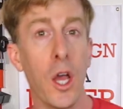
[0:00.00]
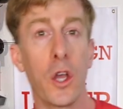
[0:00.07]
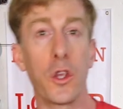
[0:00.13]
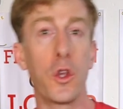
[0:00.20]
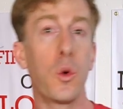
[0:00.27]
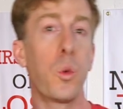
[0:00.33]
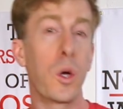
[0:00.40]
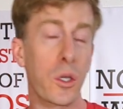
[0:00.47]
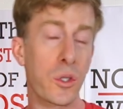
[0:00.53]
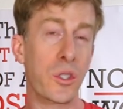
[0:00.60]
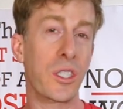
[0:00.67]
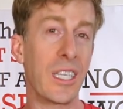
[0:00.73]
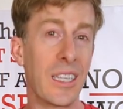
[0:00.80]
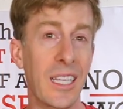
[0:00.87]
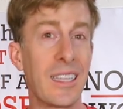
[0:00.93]
you will
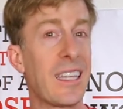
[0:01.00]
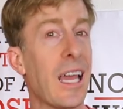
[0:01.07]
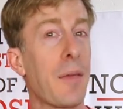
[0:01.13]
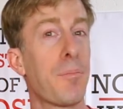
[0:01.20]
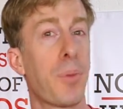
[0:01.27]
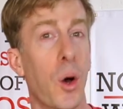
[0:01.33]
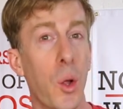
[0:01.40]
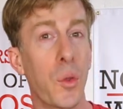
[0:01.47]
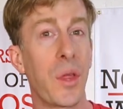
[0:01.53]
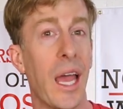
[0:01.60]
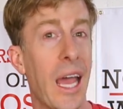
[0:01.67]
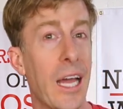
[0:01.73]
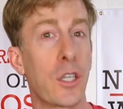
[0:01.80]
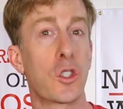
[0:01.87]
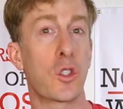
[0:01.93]
see that they both
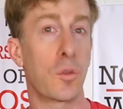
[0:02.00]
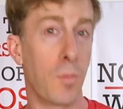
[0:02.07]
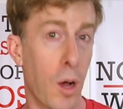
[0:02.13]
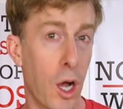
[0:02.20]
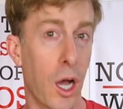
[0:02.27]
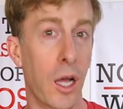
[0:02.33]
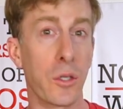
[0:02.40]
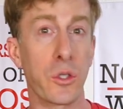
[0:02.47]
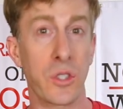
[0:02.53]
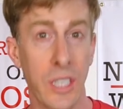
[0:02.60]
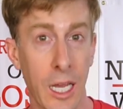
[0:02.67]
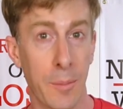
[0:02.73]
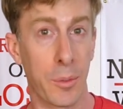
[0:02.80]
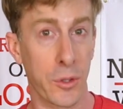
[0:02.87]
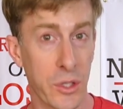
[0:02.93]
had small
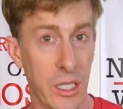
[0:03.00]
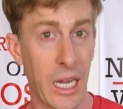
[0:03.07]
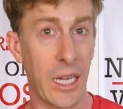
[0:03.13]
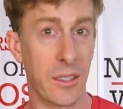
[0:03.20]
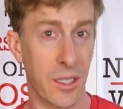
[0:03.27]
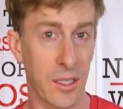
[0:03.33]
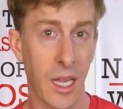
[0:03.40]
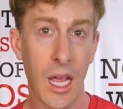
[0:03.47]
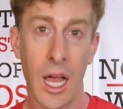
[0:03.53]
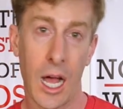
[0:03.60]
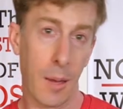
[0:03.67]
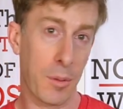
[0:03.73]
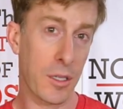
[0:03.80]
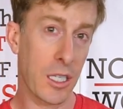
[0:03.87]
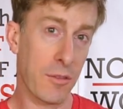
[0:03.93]
sample sizes. I
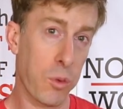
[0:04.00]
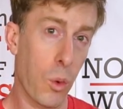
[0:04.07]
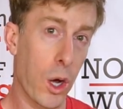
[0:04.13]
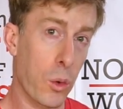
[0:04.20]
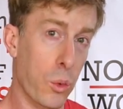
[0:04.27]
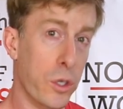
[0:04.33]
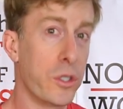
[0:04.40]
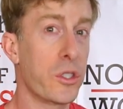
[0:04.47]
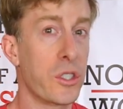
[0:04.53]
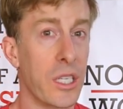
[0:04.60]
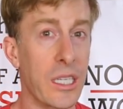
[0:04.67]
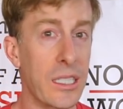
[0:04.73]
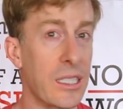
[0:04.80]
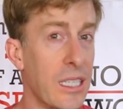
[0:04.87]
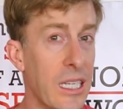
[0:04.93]
believe one was
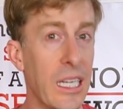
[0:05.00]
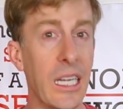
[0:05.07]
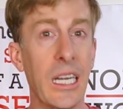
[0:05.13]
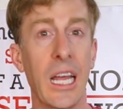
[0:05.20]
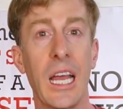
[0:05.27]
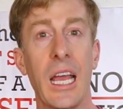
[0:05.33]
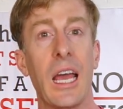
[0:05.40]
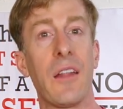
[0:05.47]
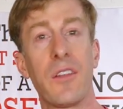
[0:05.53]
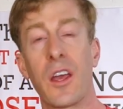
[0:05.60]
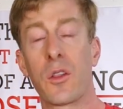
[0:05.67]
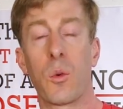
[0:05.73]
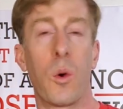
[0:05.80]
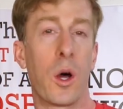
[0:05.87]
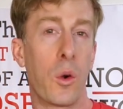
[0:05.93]
16 and the other
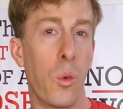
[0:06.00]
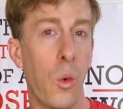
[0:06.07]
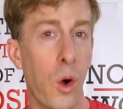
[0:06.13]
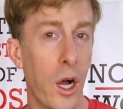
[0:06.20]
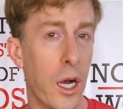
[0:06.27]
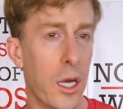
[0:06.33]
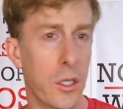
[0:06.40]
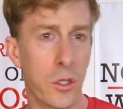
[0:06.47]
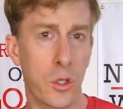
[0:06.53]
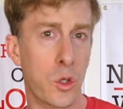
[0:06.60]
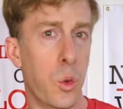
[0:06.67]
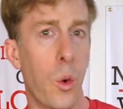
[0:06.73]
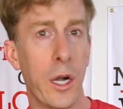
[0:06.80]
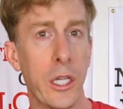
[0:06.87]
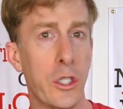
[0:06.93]
one was
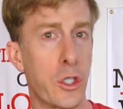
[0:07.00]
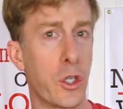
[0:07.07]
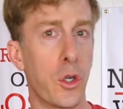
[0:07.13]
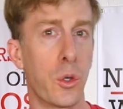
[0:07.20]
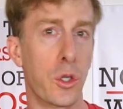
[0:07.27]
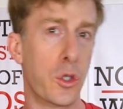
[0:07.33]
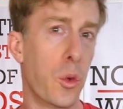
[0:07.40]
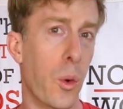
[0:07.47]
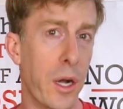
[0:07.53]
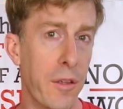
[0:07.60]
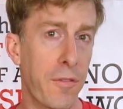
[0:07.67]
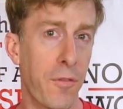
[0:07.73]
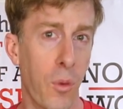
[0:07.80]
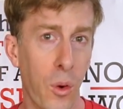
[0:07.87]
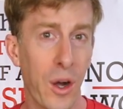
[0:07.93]
22 to
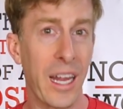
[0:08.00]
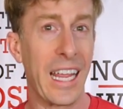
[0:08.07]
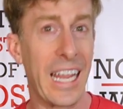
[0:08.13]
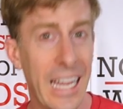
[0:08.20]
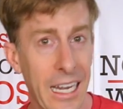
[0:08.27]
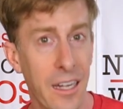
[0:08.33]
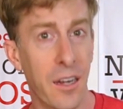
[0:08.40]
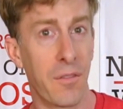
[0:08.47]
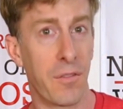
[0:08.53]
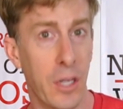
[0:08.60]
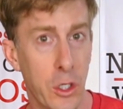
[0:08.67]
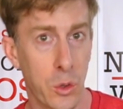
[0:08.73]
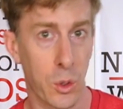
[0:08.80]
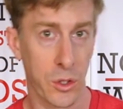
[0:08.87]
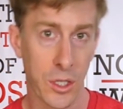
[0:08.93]
24
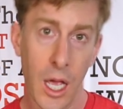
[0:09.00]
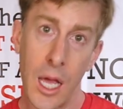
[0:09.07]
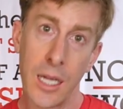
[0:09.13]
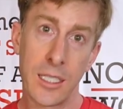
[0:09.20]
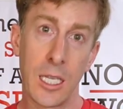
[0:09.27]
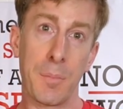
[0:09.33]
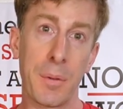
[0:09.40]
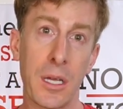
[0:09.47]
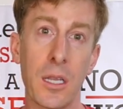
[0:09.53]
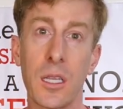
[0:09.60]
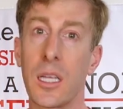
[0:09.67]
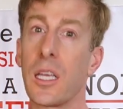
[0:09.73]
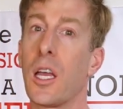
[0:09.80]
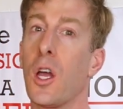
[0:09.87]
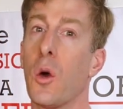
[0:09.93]
individuals.
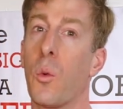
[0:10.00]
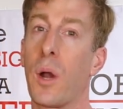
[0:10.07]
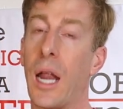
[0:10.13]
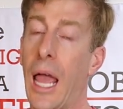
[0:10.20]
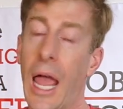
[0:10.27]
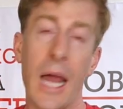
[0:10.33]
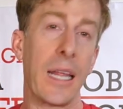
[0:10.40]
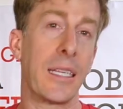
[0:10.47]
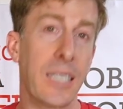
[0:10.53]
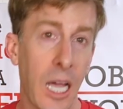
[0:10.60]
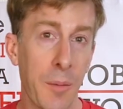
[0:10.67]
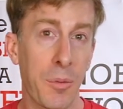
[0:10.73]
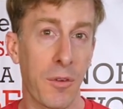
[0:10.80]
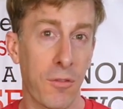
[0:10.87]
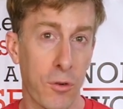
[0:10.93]
Typically, when any
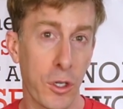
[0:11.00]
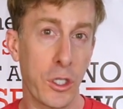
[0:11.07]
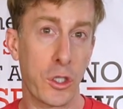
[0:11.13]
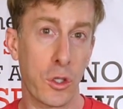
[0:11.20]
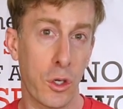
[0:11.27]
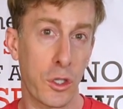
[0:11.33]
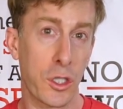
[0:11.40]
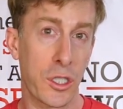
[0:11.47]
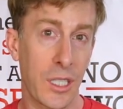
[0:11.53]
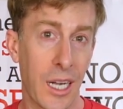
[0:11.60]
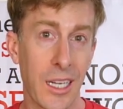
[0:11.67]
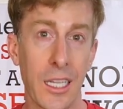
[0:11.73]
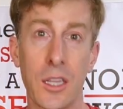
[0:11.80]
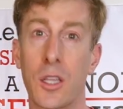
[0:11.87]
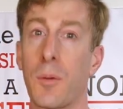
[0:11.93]
type of research
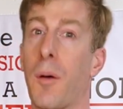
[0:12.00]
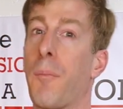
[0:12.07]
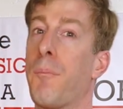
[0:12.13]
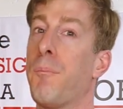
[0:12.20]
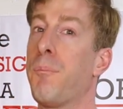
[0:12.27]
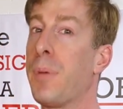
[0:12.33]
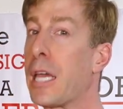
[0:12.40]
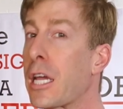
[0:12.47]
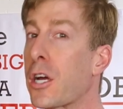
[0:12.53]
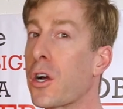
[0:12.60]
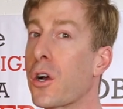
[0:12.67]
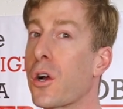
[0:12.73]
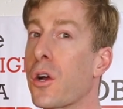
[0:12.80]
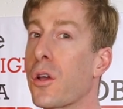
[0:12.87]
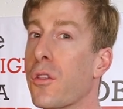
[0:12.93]
study, the
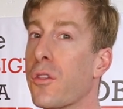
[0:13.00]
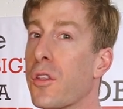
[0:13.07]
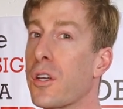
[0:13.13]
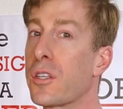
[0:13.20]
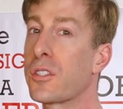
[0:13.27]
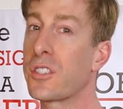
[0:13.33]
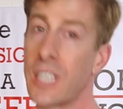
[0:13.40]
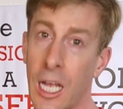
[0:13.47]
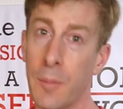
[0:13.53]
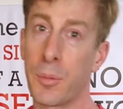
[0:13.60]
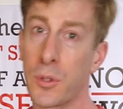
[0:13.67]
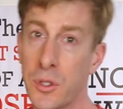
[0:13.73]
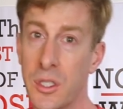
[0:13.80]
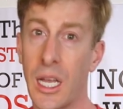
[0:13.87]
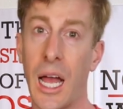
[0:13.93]
bigger the sample
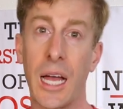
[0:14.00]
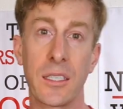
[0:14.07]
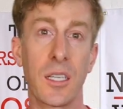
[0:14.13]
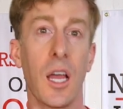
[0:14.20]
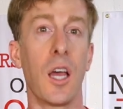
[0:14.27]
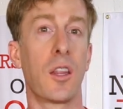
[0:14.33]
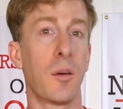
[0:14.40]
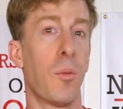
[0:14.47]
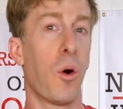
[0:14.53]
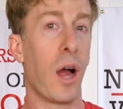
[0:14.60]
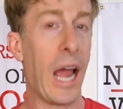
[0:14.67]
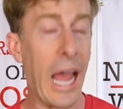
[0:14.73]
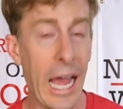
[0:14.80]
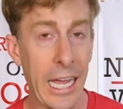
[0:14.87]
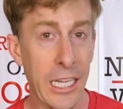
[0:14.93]
size, the more
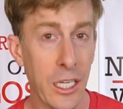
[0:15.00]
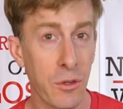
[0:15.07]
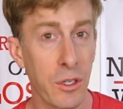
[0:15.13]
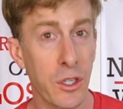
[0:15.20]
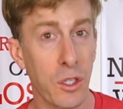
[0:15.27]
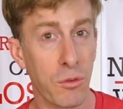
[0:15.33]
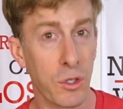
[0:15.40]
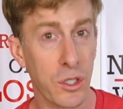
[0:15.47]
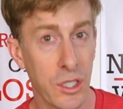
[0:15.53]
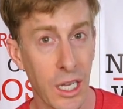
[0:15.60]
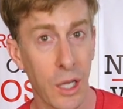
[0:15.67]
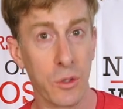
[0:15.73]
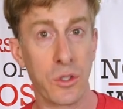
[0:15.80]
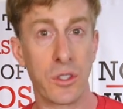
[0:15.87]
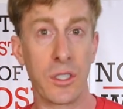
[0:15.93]
accurate the
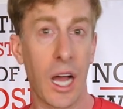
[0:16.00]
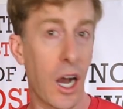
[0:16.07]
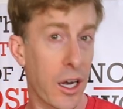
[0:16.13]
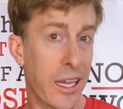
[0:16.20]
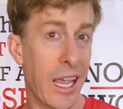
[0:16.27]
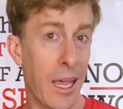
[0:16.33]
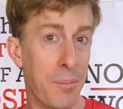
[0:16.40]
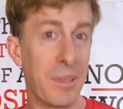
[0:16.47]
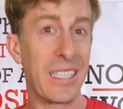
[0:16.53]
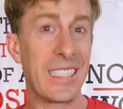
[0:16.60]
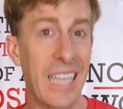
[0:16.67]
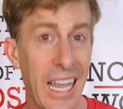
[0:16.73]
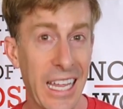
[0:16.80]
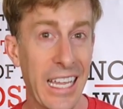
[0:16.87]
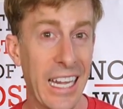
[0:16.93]
results can be
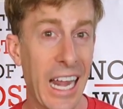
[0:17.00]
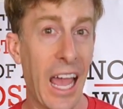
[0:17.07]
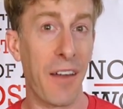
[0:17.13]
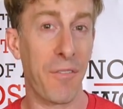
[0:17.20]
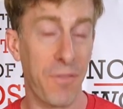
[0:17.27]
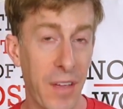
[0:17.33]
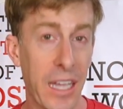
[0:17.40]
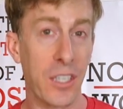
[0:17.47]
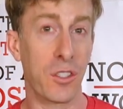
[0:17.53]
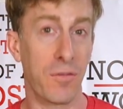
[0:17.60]
taken at face